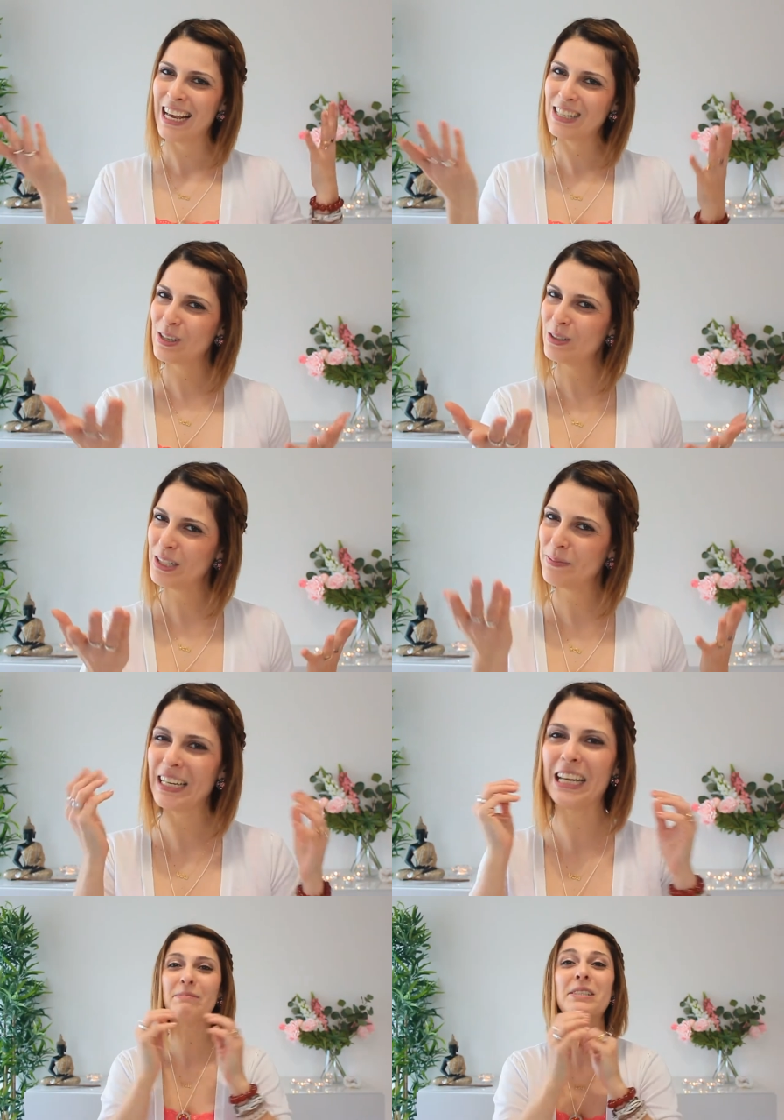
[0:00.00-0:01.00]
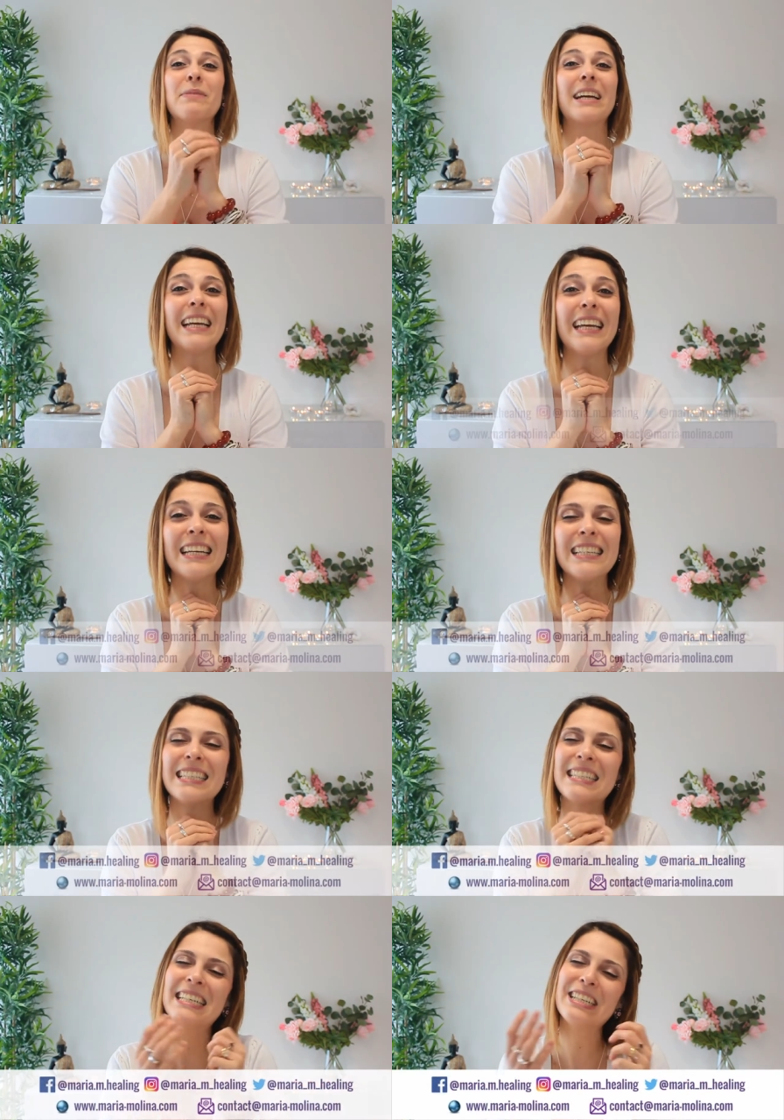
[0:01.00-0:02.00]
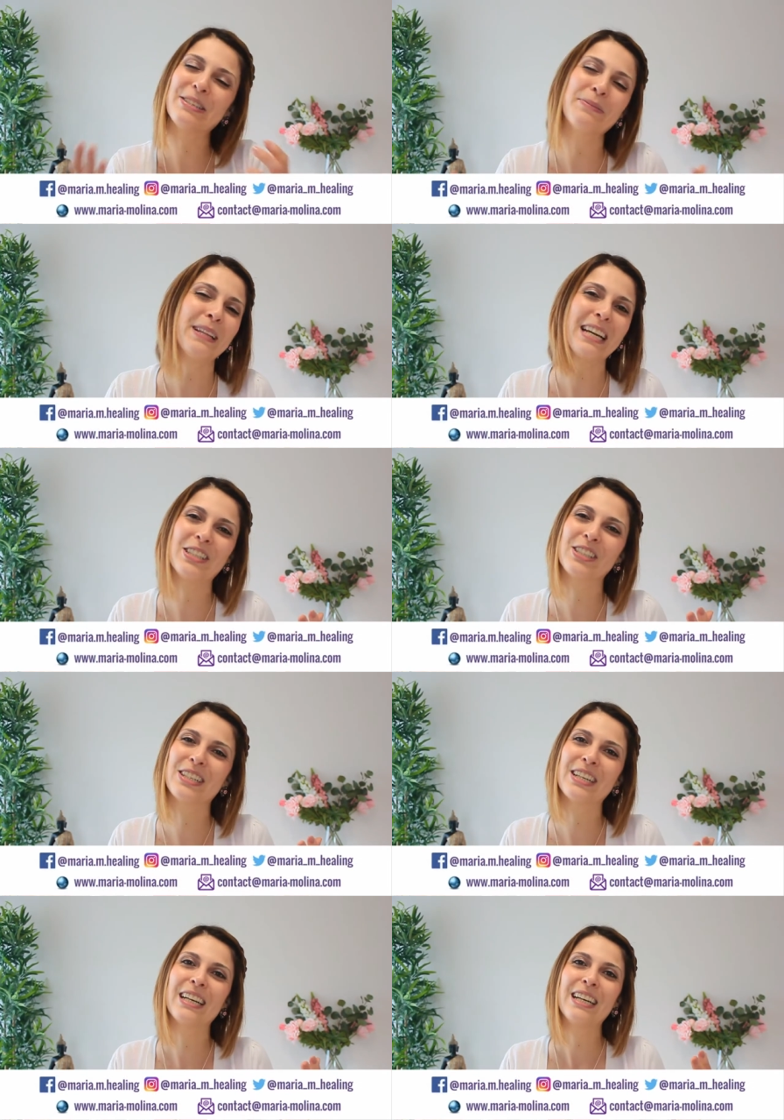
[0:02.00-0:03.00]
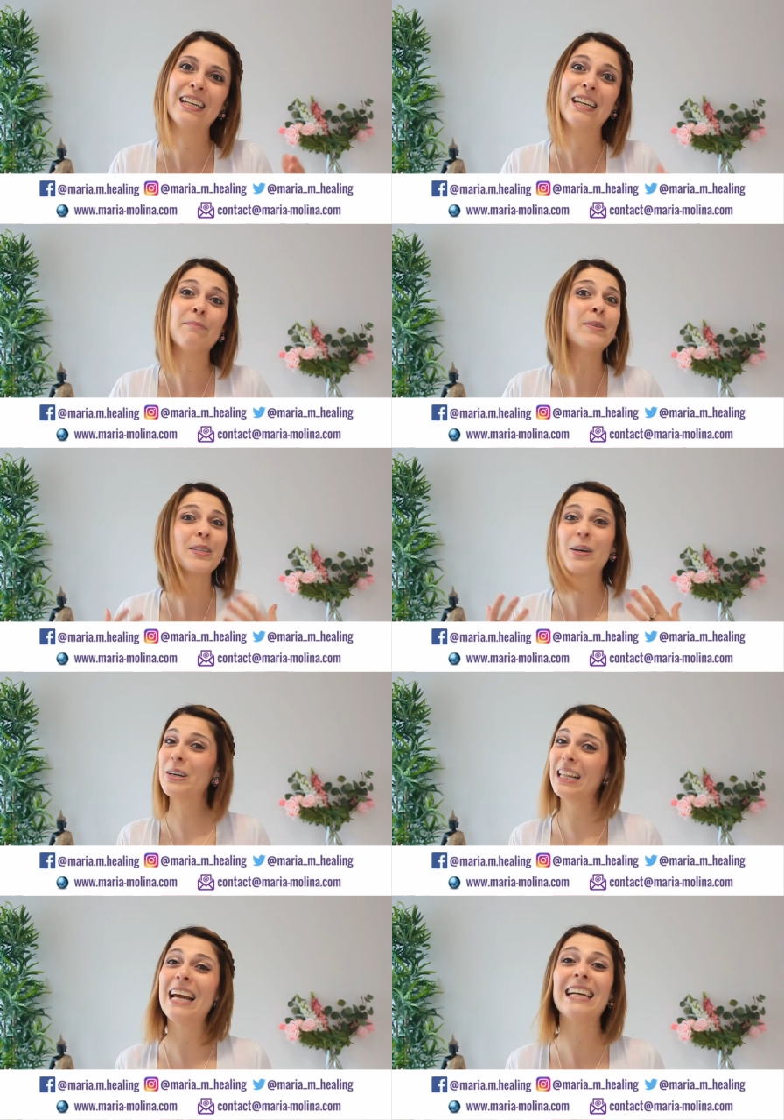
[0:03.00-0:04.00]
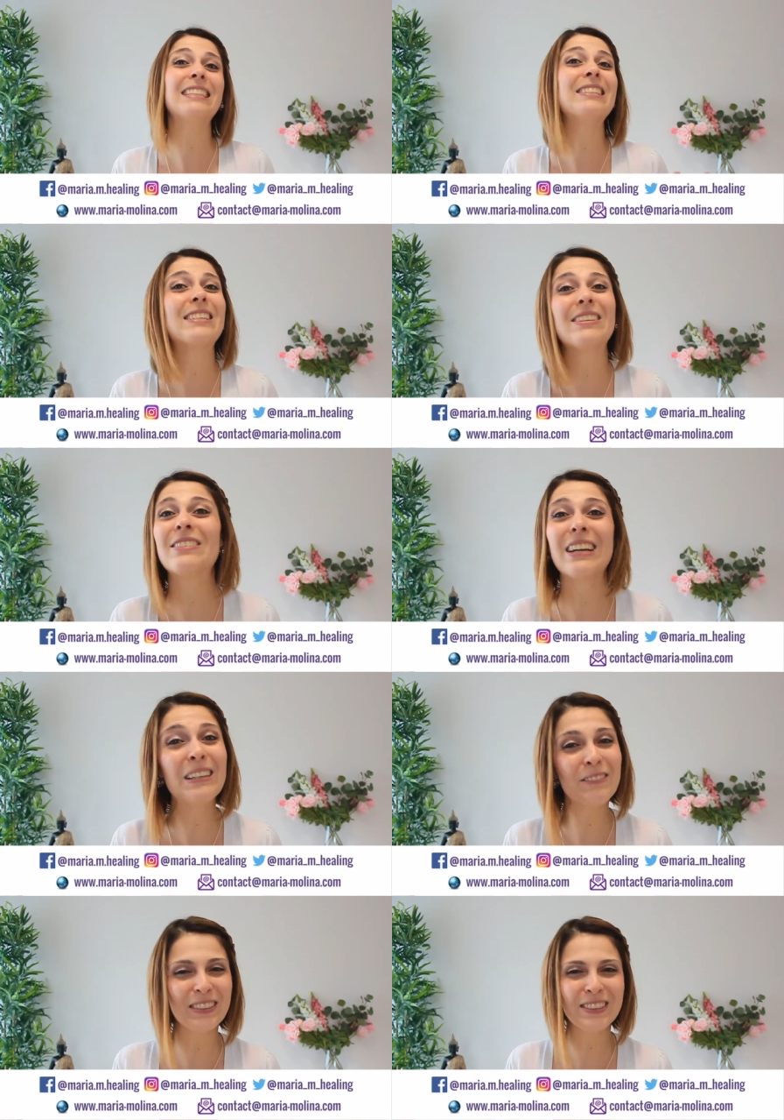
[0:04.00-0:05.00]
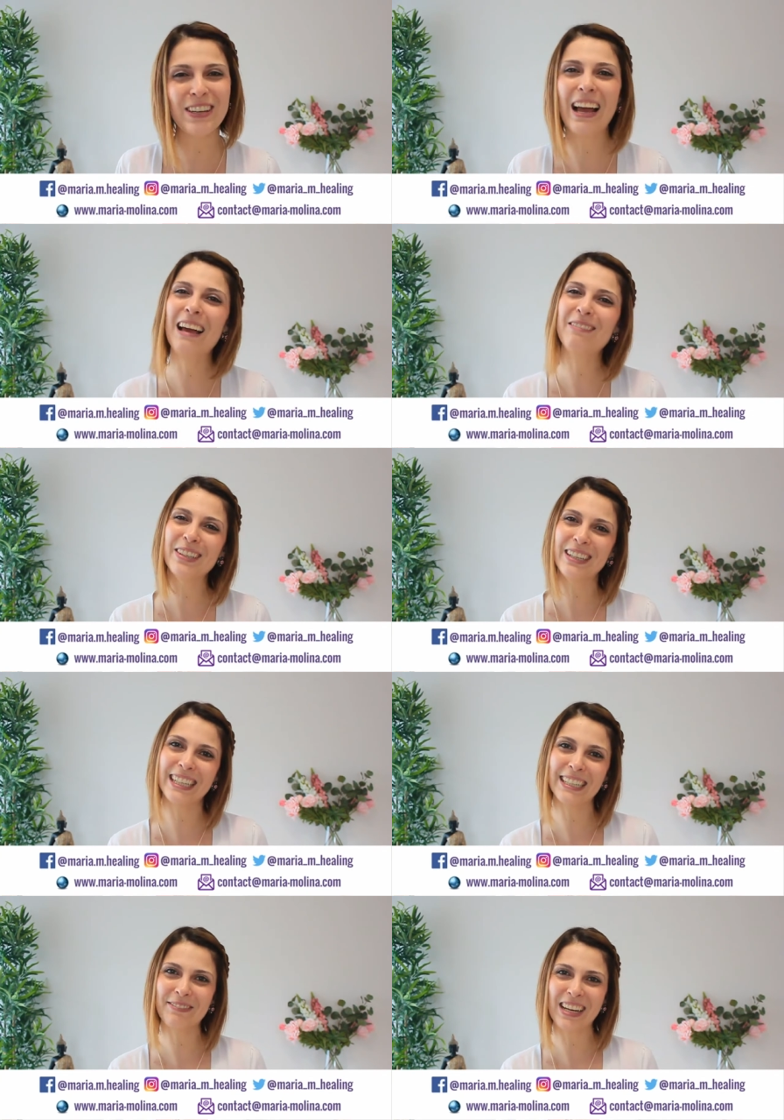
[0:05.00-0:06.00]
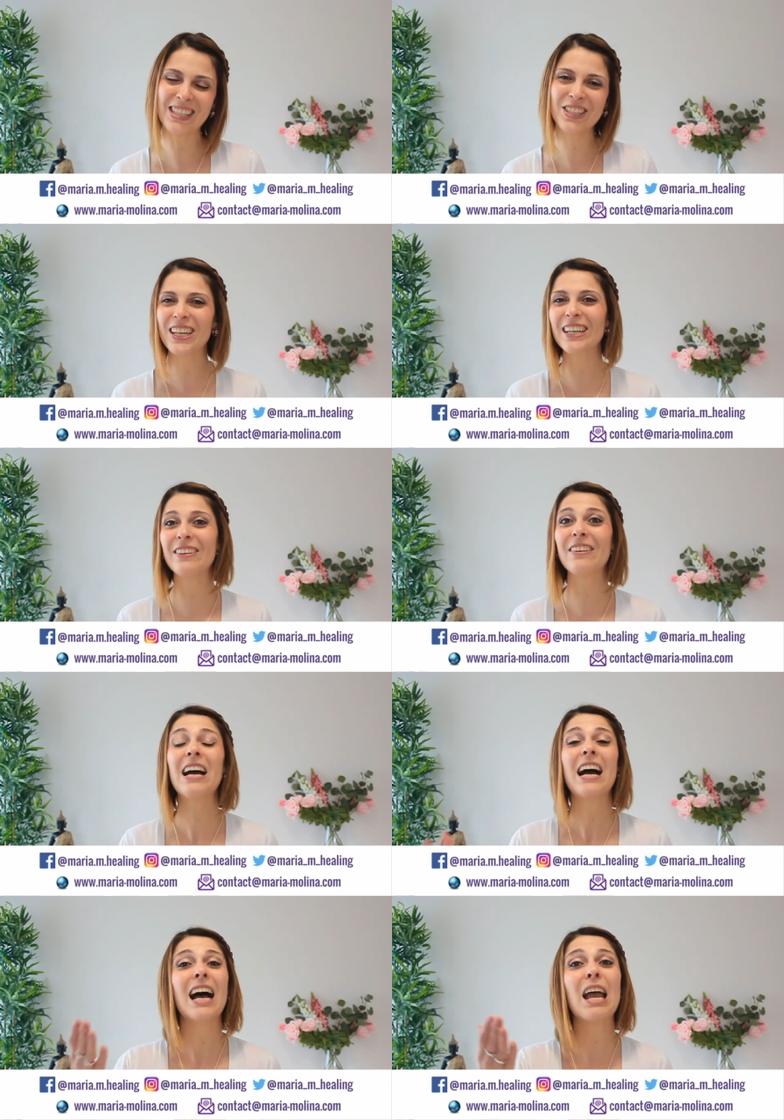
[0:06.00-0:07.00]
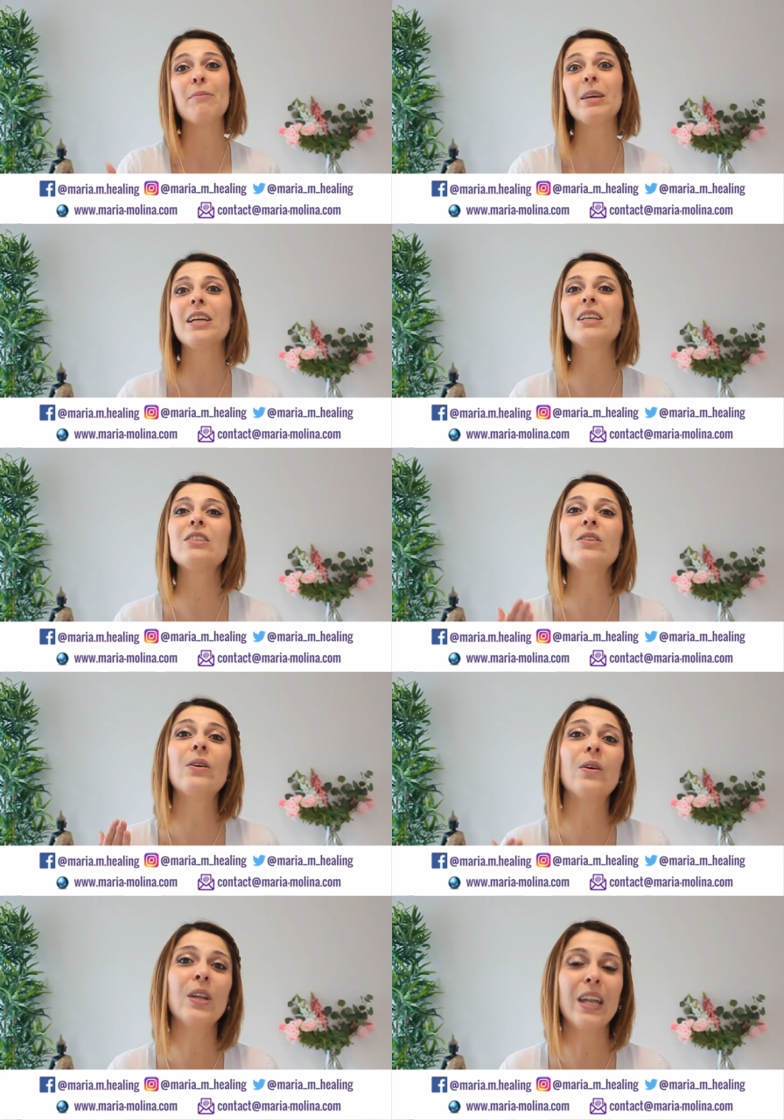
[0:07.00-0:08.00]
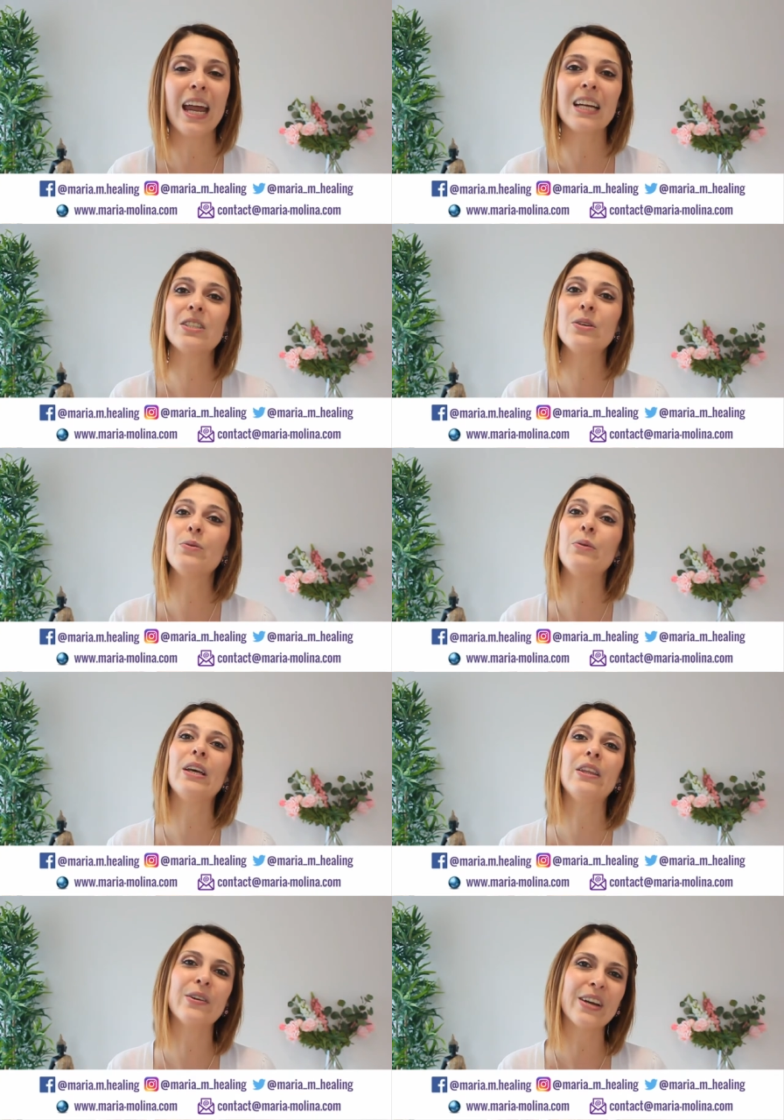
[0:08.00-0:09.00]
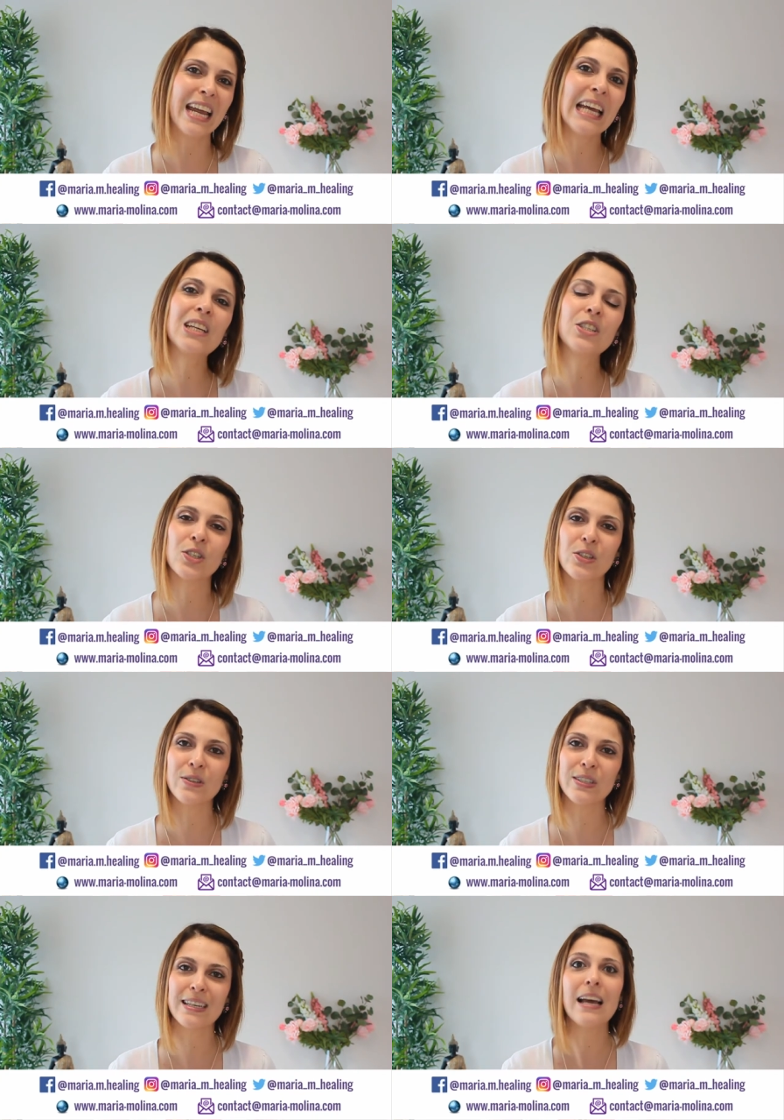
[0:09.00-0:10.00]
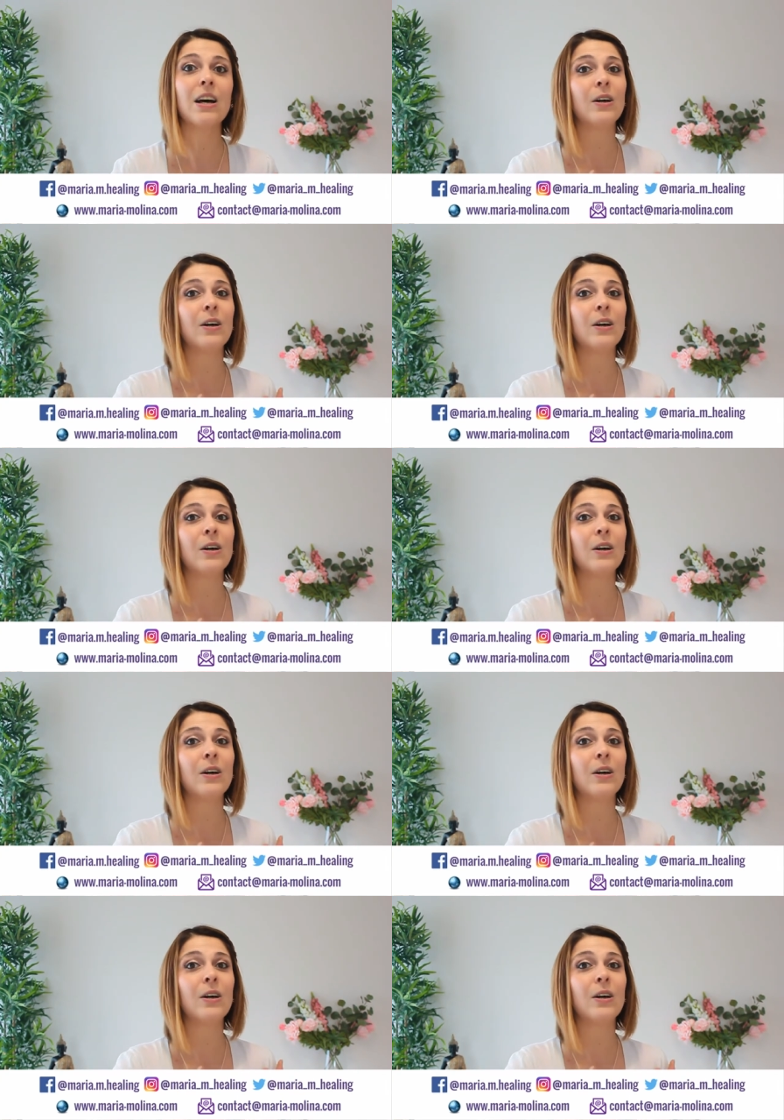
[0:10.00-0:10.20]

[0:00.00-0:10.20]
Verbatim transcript: As always, my name is Maria. It's such a pleasure. I'm so glad and so grateful to have you here in my channel. I'm here to connect you with your angels